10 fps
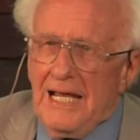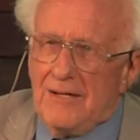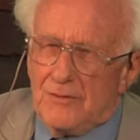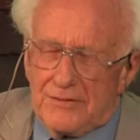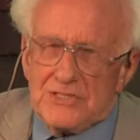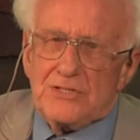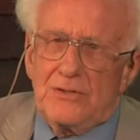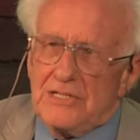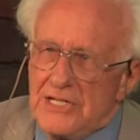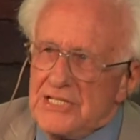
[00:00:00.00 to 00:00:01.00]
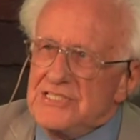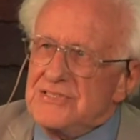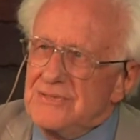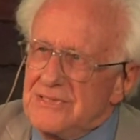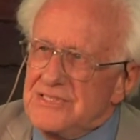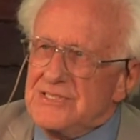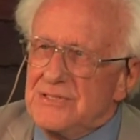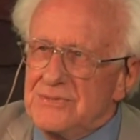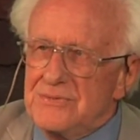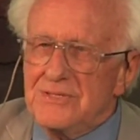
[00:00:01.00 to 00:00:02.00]
And one of his colleagues,
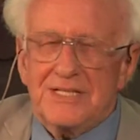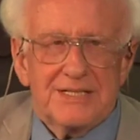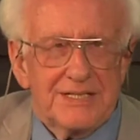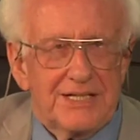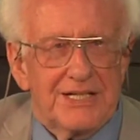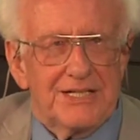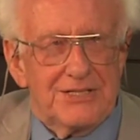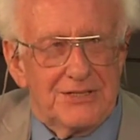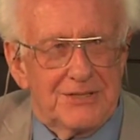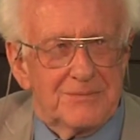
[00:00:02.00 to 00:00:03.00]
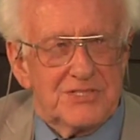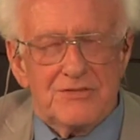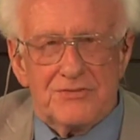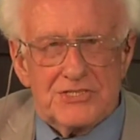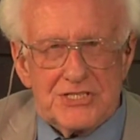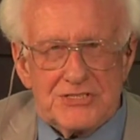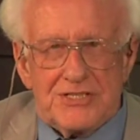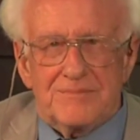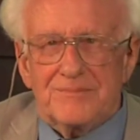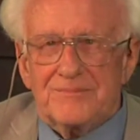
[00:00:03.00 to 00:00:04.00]
also a chief
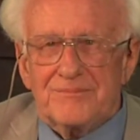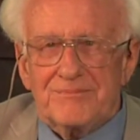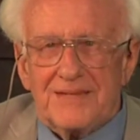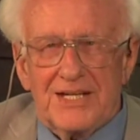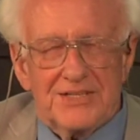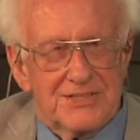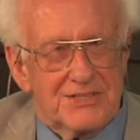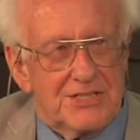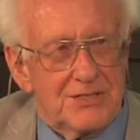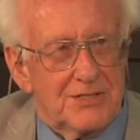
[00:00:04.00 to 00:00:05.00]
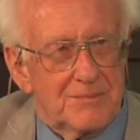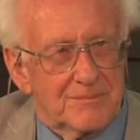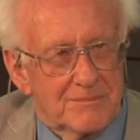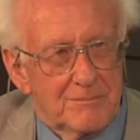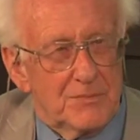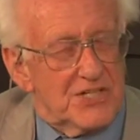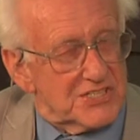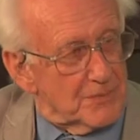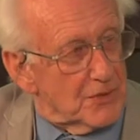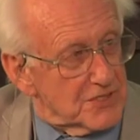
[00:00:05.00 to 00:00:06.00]
physician at the
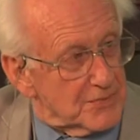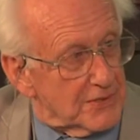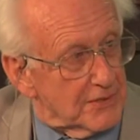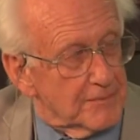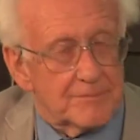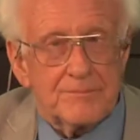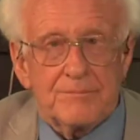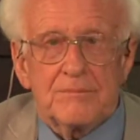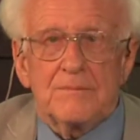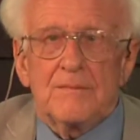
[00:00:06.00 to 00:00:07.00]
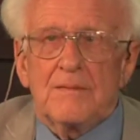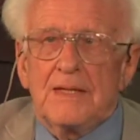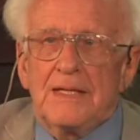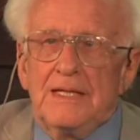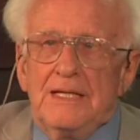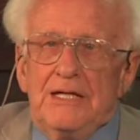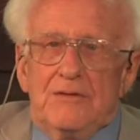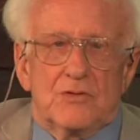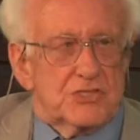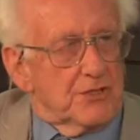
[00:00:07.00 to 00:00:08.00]
municipal hospital,
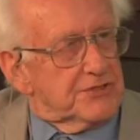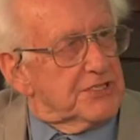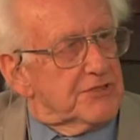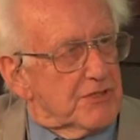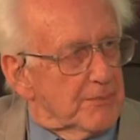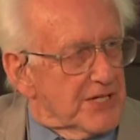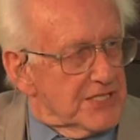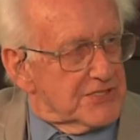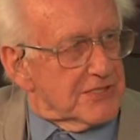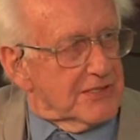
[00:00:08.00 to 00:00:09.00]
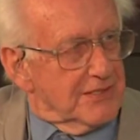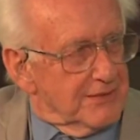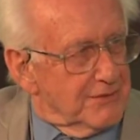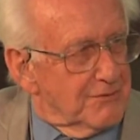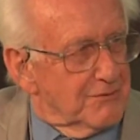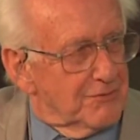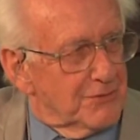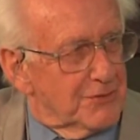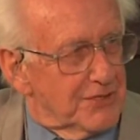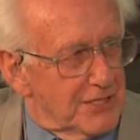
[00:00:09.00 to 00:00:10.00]
was shot in reprisal
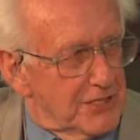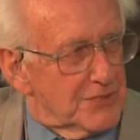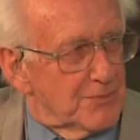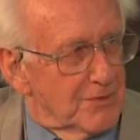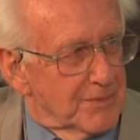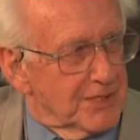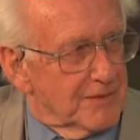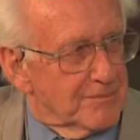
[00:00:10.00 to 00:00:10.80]
for English bombing.